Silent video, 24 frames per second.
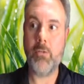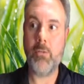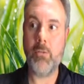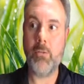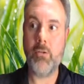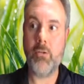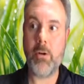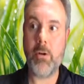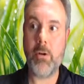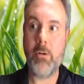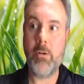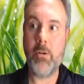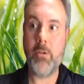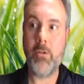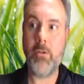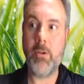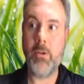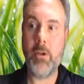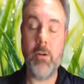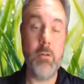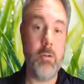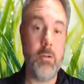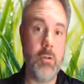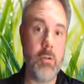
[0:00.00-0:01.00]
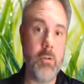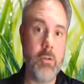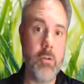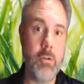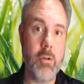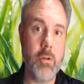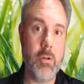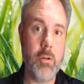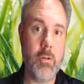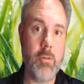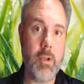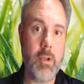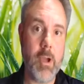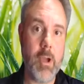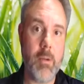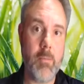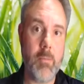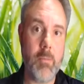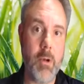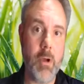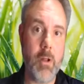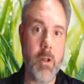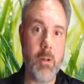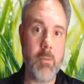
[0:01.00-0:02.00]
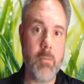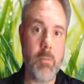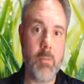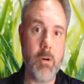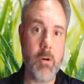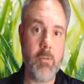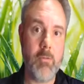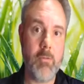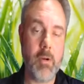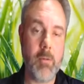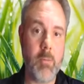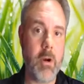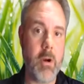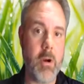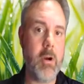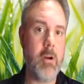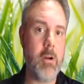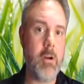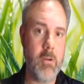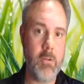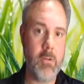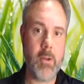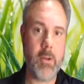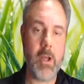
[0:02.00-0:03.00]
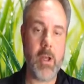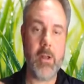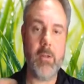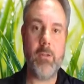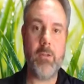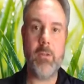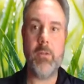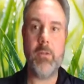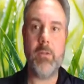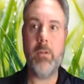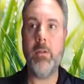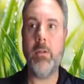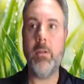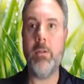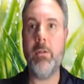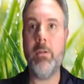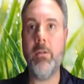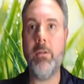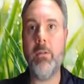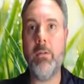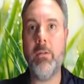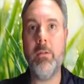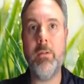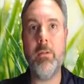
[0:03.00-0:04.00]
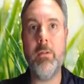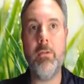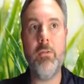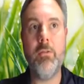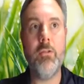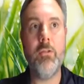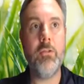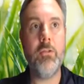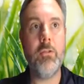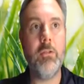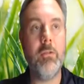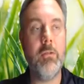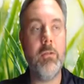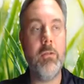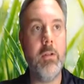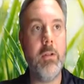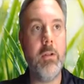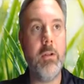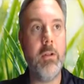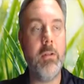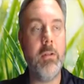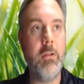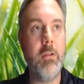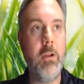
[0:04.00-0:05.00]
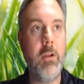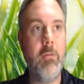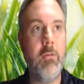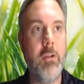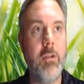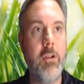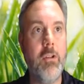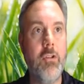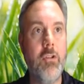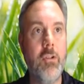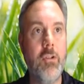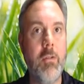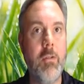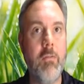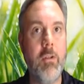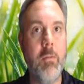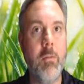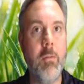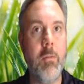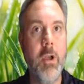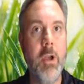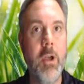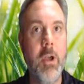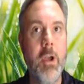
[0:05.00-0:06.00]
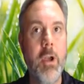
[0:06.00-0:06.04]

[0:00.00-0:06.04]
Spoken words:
which are single nucleotide polymorphic markers, that's the official definition of them.